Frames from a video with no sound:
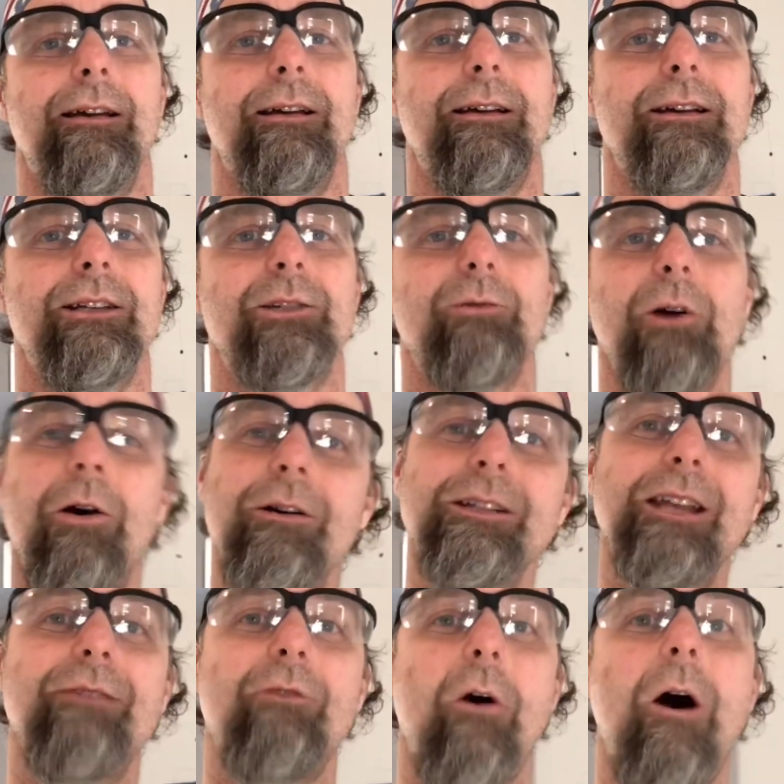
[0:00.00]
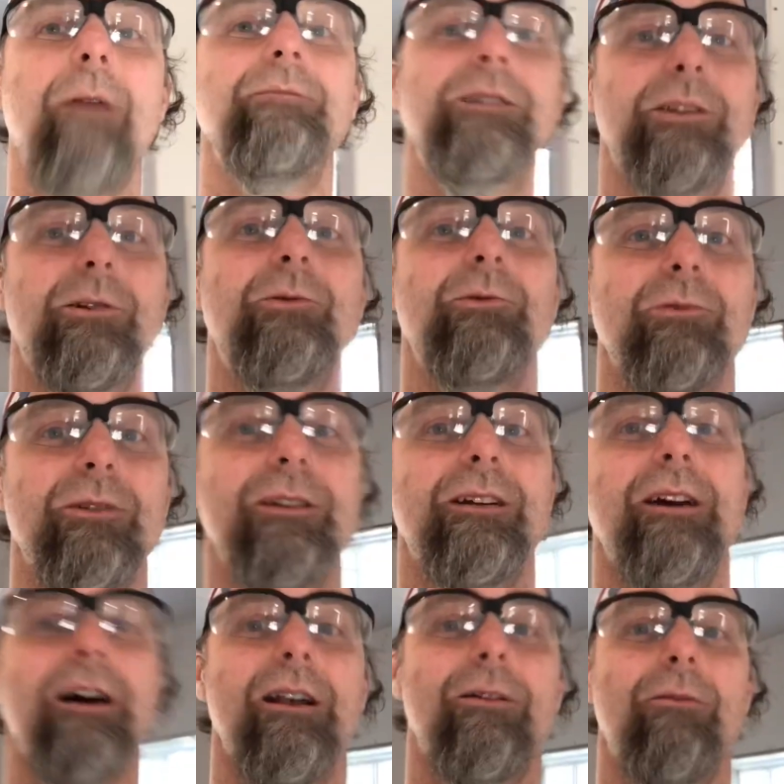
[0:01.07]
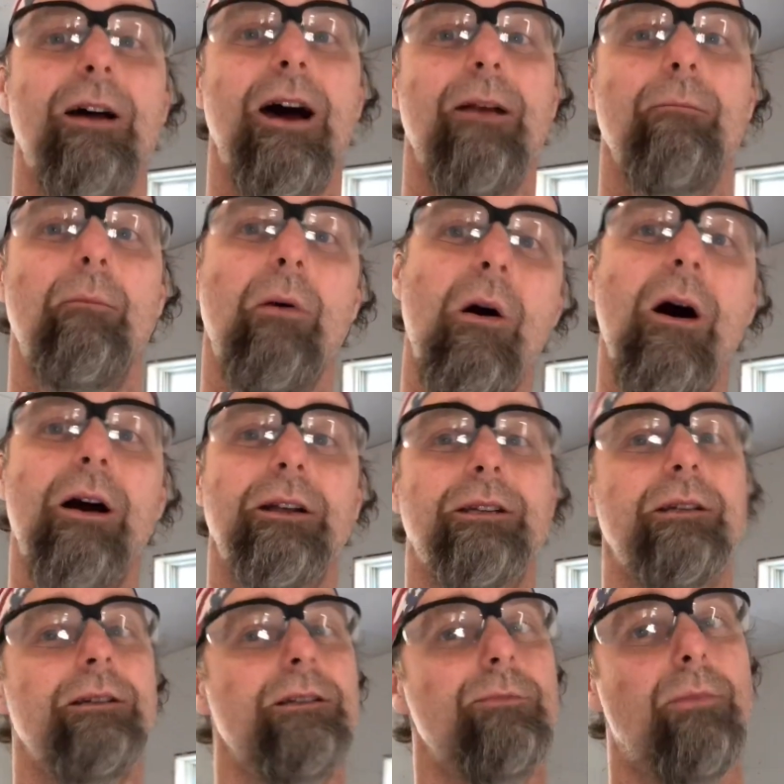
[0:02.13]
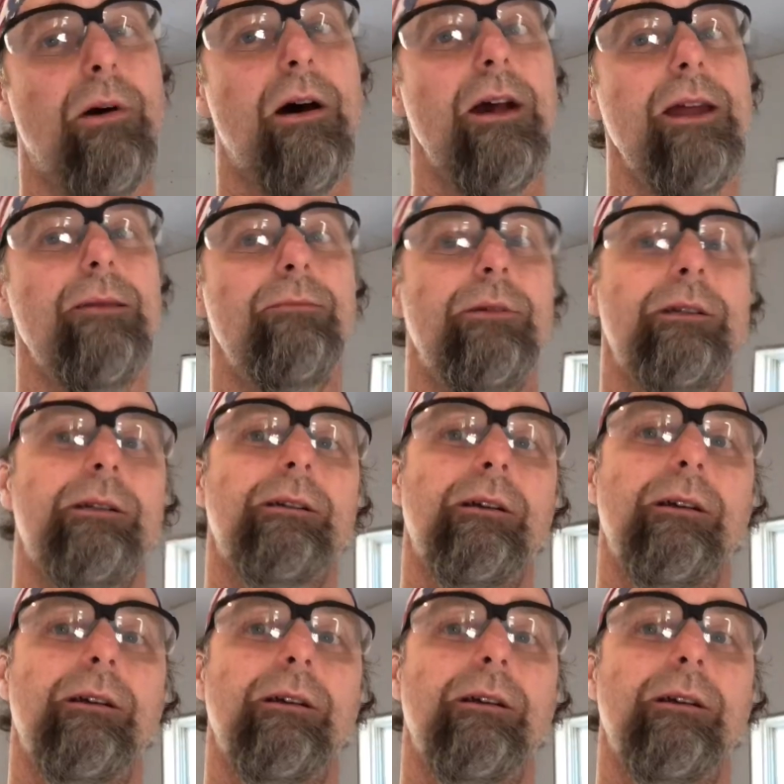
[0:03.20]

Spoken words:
So we always have obstacles to cut around: boxes, pipes,